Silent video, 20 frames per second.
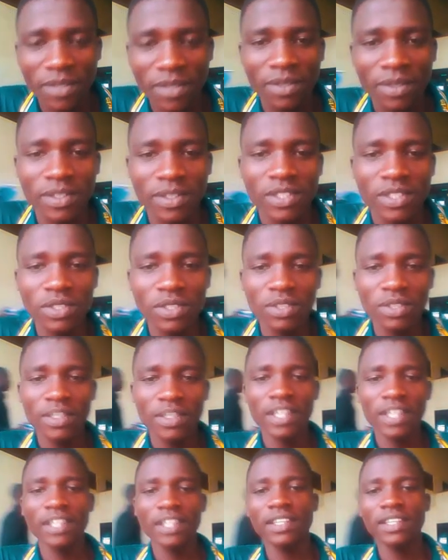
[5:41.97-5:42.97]
So you can
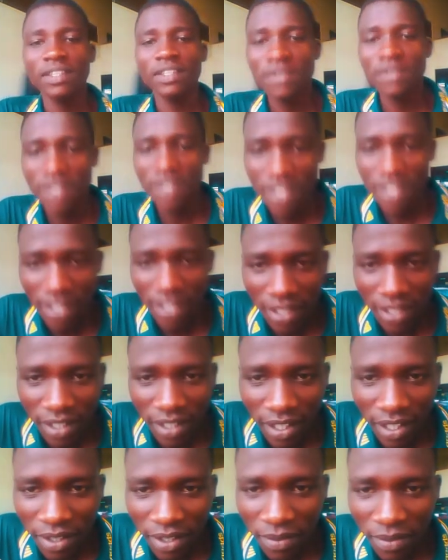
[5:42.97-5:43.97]
use any
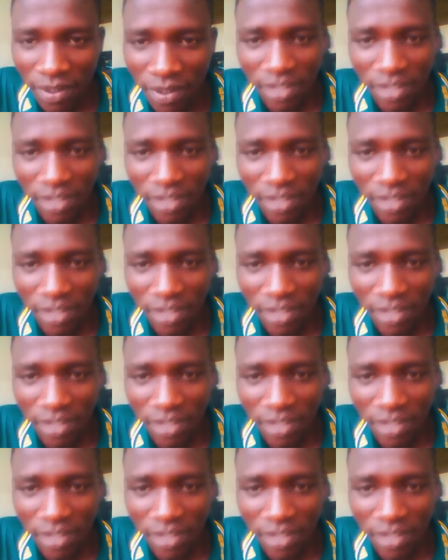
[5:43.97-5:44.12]
language,